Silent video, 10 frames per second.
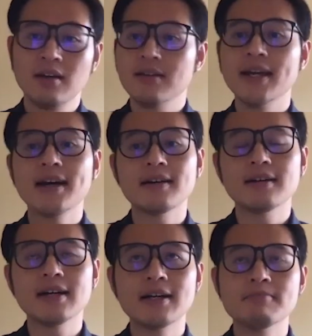Yeah,
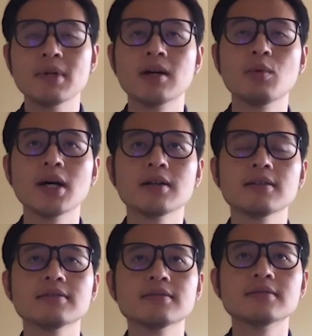
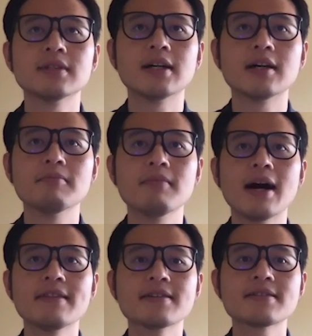
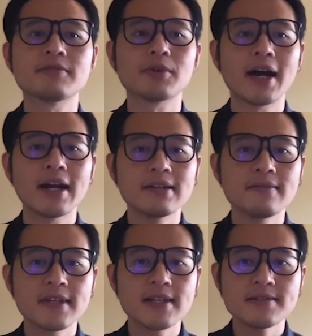I think it's a variety
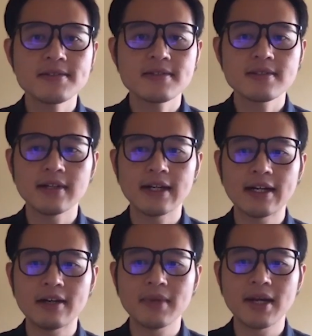of things.
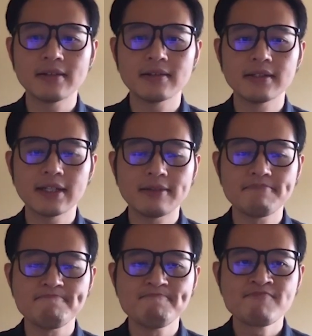
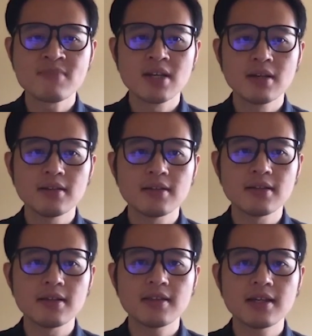The
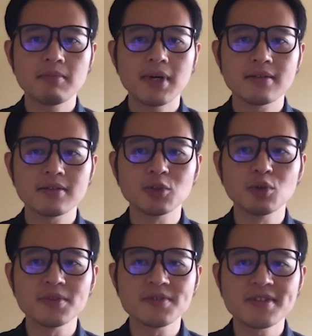thing about
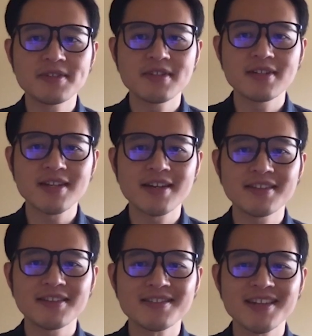global citizen is I
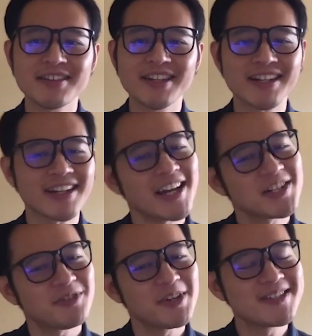think it's kind of like a
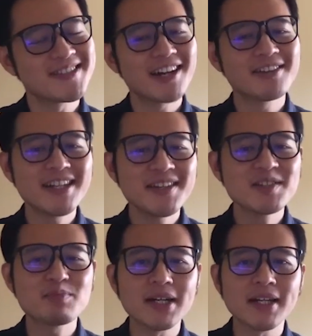catchphrase
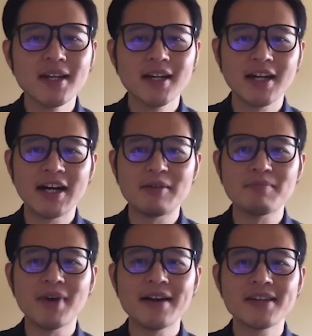nowadays, but
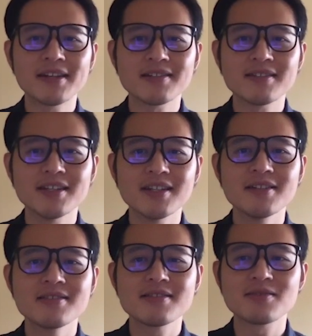I think it
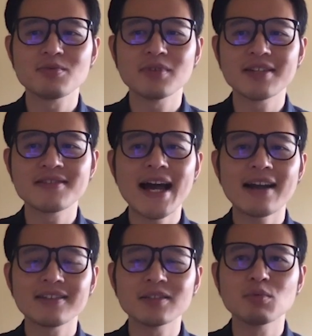is
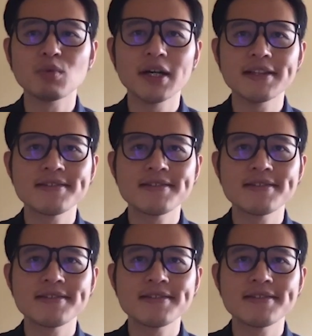exactly what